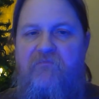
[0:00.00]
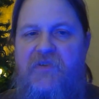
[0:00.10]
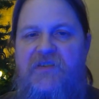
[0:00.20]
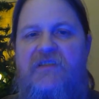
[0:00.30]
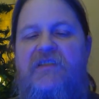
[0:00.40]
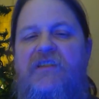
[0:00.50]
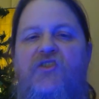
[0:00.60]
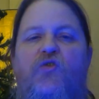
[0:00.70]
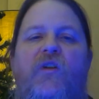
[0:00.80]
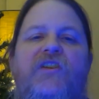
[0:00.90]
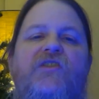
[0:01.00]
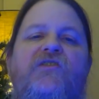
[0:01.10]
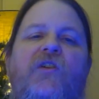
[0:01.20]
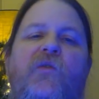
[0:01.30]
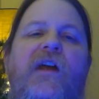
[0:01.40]
business situations
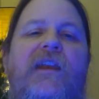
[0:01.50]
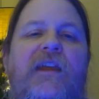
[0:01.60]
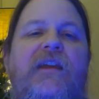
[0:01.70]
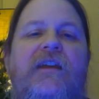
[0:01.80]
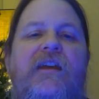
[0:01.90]
already.